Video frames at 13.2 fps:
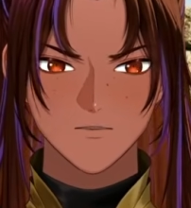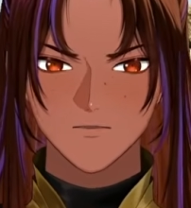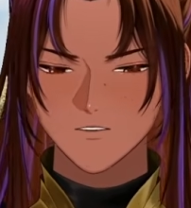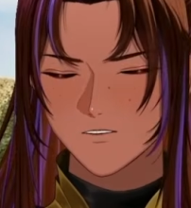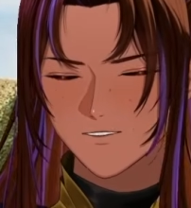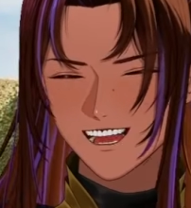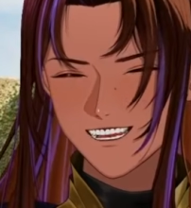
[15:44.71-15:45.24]

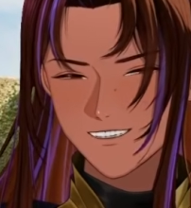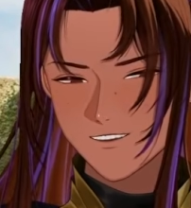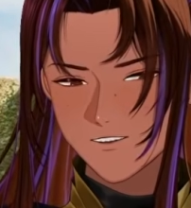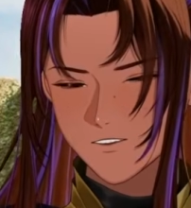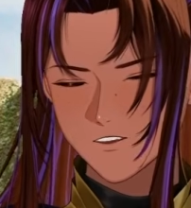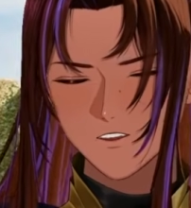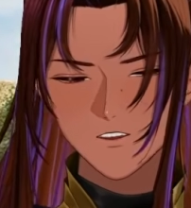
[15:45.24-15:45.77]
You cast
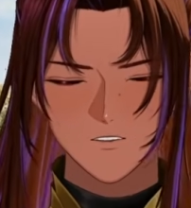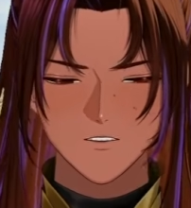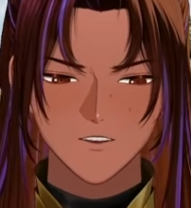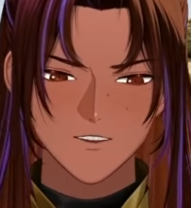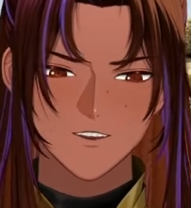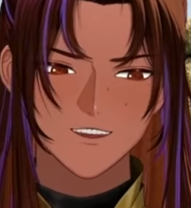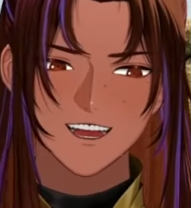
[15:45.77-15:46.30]
this on your
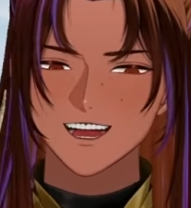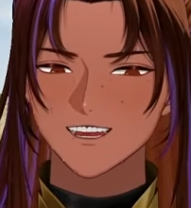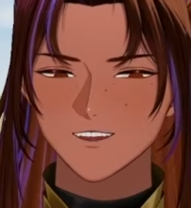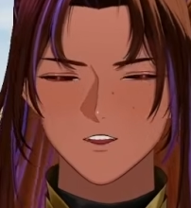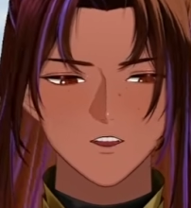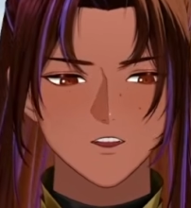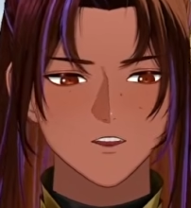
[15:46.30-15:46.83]
warrior,
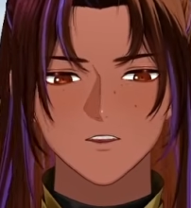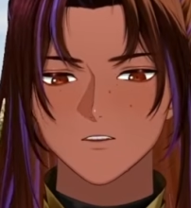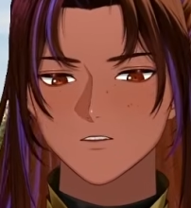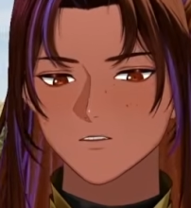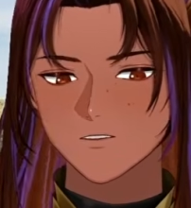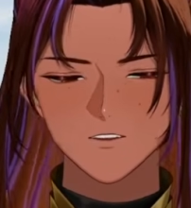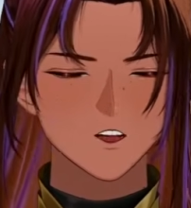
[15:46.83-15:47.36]
they're going to
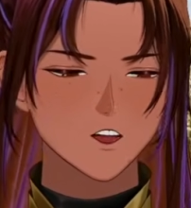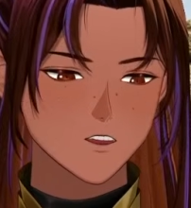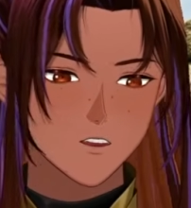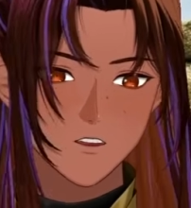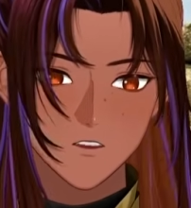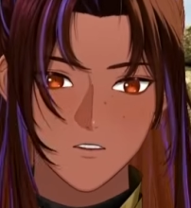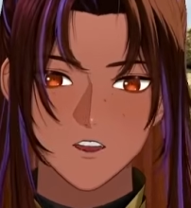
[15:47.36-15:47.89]
just start
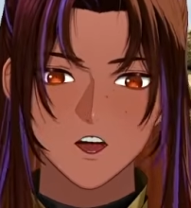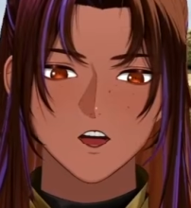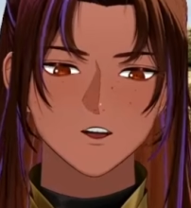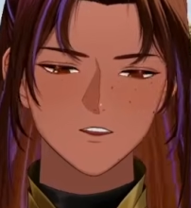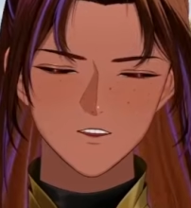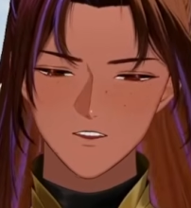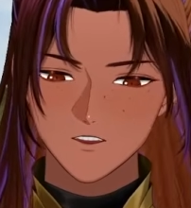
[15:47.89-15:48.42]

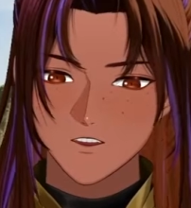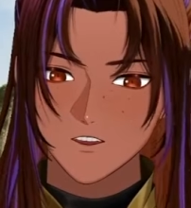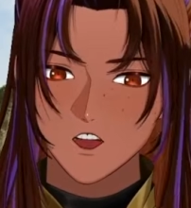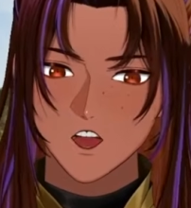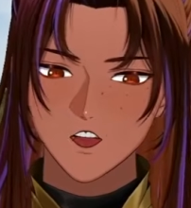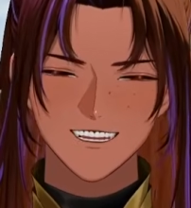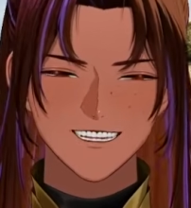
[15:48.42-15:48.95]

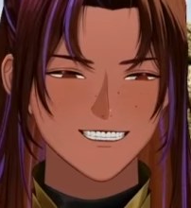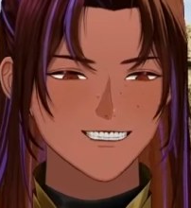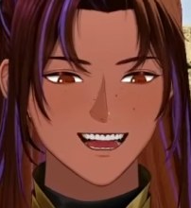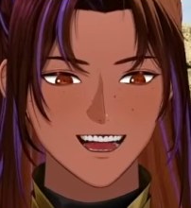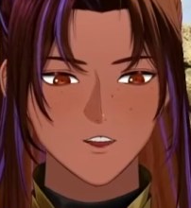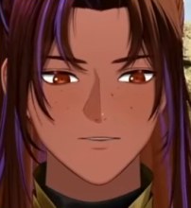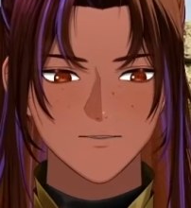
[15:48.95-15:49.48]
one-shotting
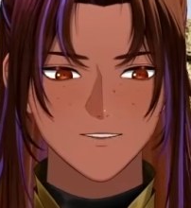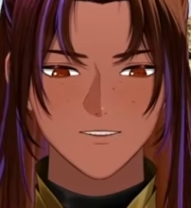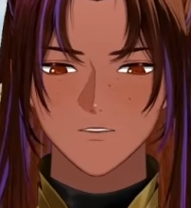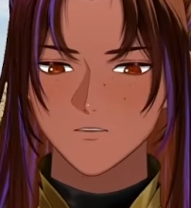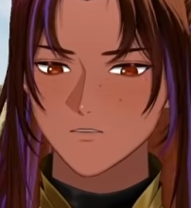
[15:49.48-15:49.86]
enemies.